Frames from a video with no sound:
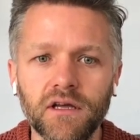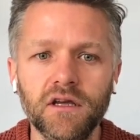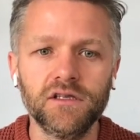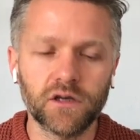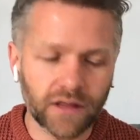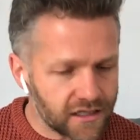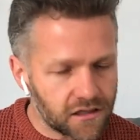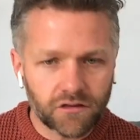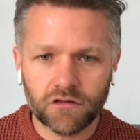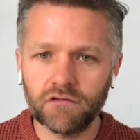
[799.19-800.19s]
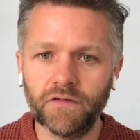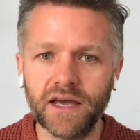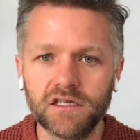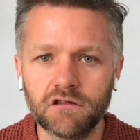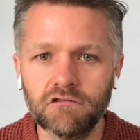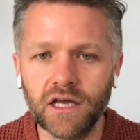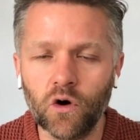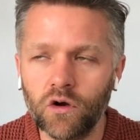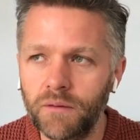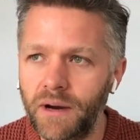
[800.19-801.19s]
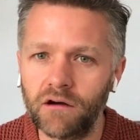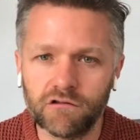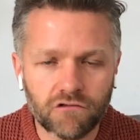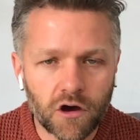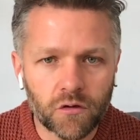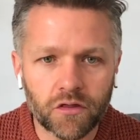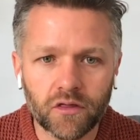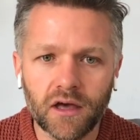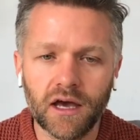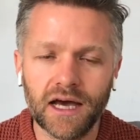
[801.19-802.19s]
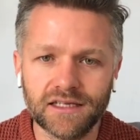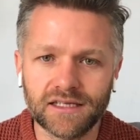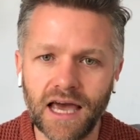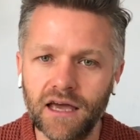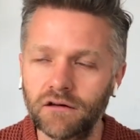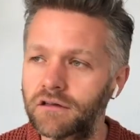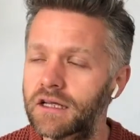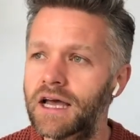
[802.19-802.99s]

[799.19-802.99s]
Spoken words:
So that's phase 3, all about growth and scale.